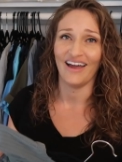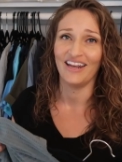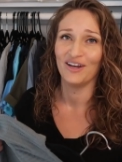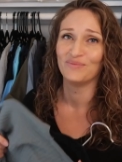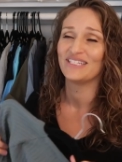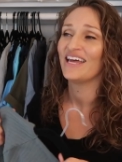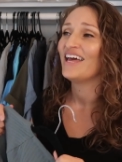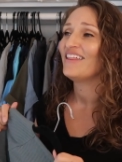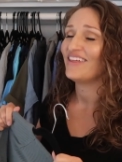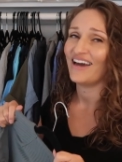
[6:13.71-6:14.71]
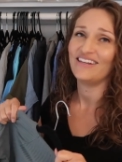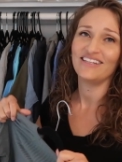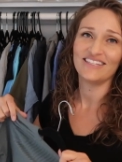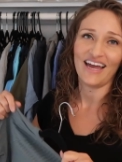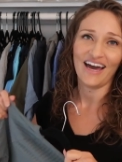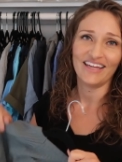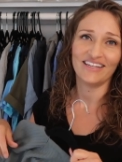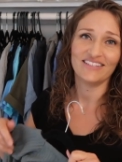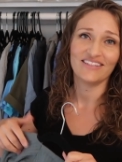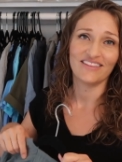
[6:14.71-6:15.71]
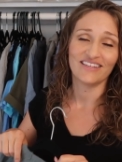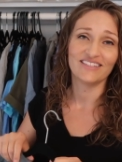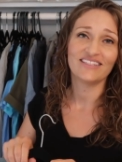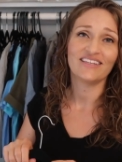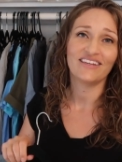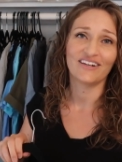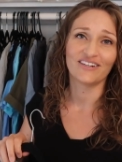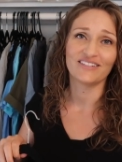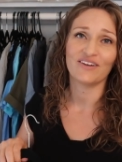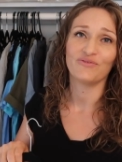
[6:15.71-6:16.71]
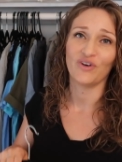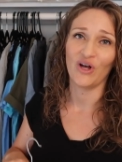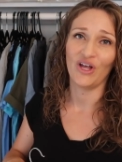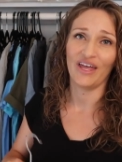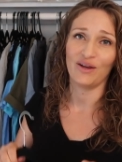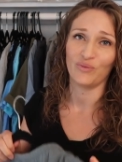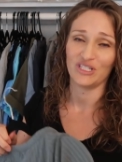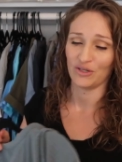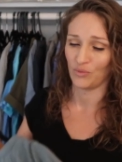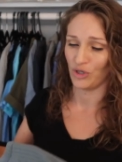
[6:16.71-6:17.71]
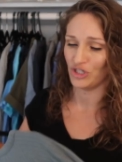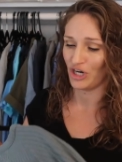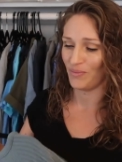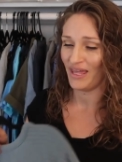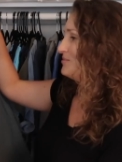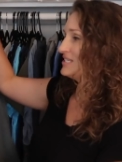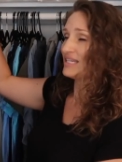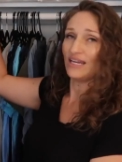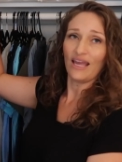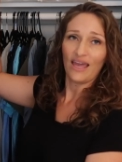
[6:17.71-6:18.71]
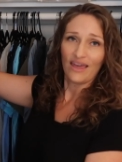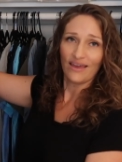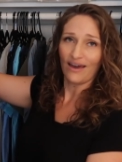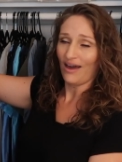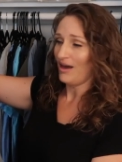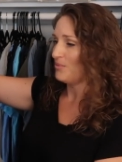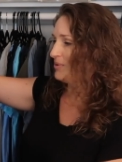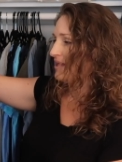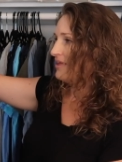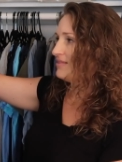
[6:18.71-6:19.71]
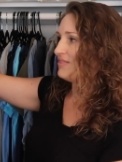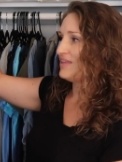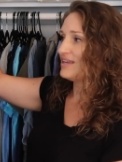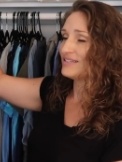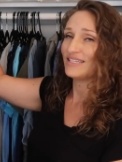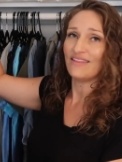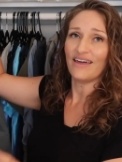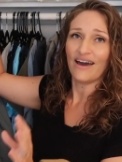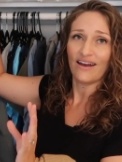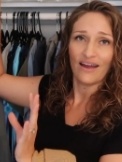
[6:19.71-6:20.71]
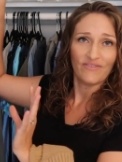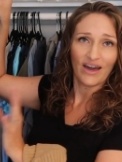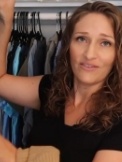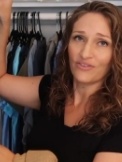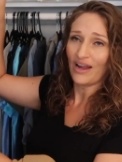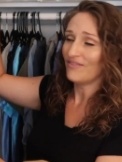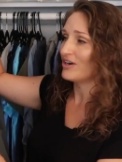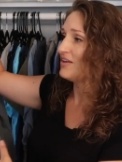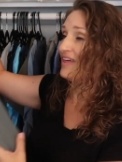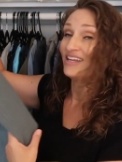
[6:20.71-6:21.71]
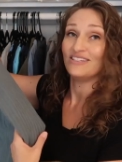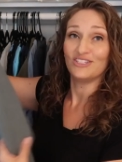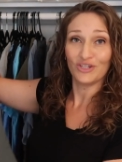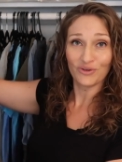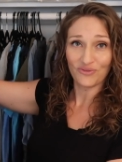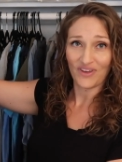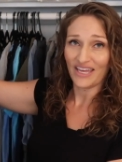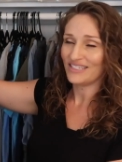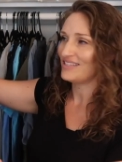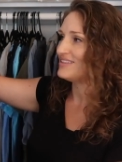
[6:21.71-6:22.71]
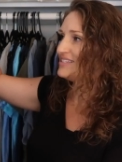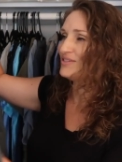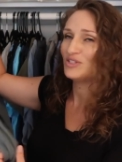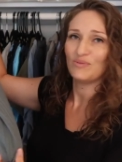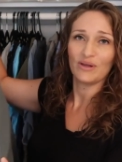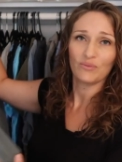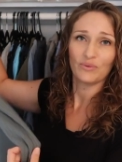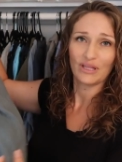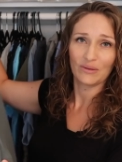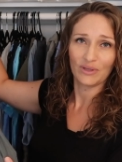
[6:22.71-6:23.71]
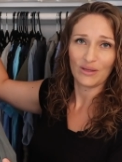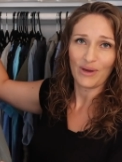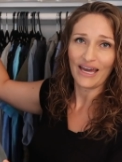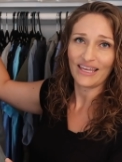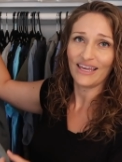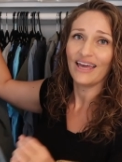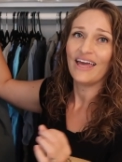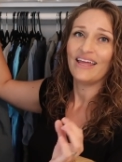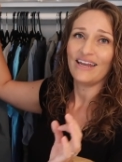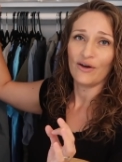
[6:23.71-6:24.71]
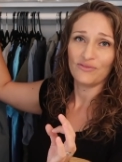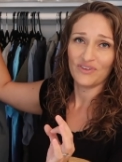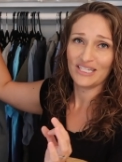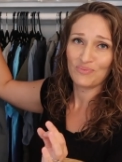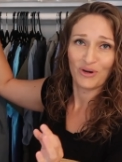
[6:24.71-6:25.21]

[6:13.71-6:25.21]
items that I need to add to this year's fall and winter wardrobe. I'm just gonna hang up the things that I've had forever that do fit. This used to be really, really baggy. Now it fits